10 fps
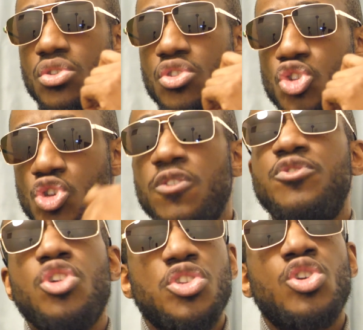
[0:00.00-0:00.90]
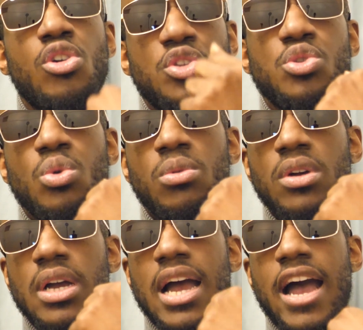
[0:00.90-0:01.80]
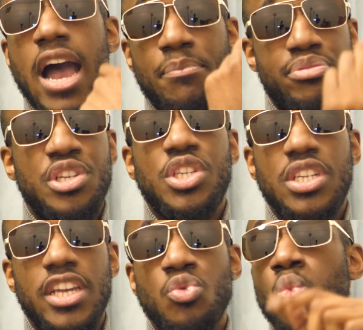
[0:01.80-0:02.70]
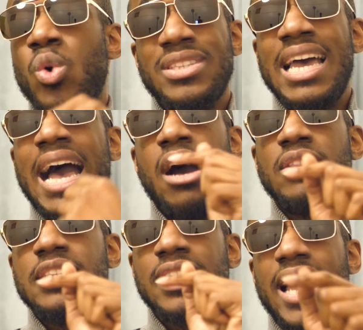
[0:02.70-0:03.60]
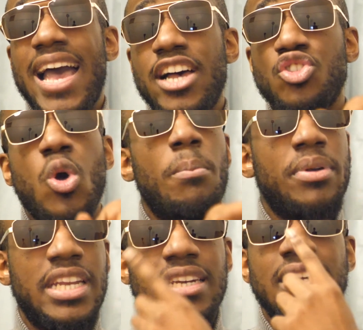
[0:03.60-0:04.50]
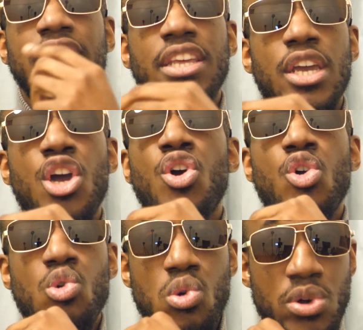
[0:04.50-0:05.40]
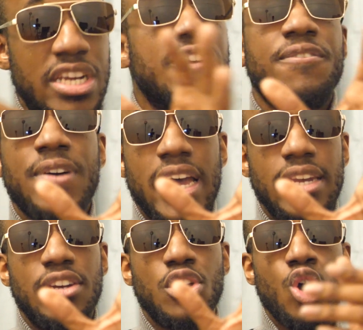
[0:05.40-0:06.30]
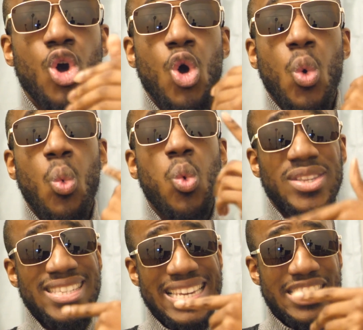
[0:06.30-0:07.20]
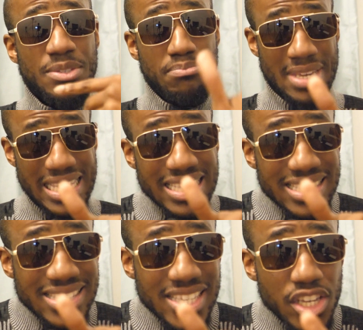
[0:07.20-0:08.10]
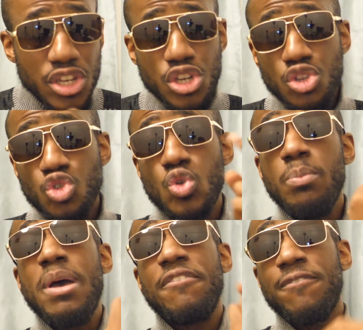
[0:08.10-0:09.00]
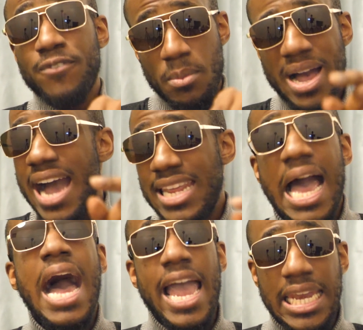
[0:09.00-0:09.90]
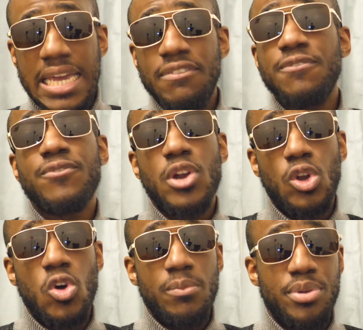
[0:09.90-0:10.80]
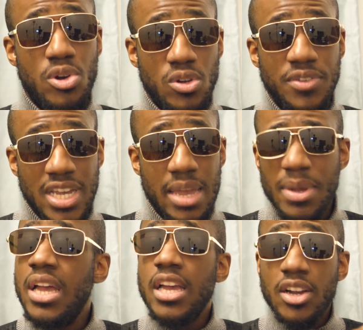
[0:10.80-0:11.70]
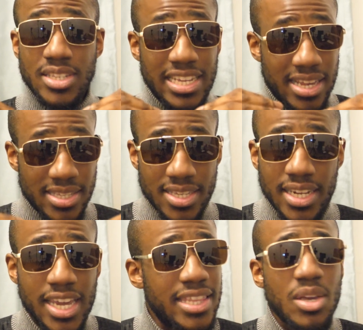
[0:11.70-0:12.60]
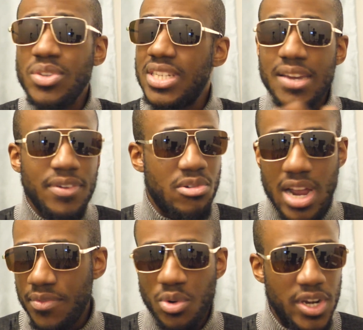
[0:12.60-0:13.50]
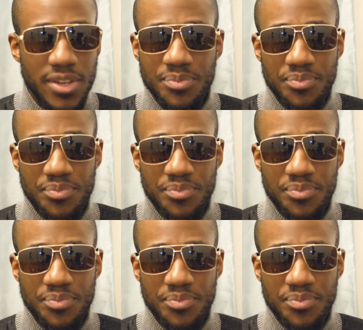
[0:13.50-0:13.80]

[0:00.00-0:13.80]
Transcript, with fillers: you've just got to appreciate how this guy has completely redefined what it means to perform at a high level for a long period of time. Because as I said again, there was never a rivalry.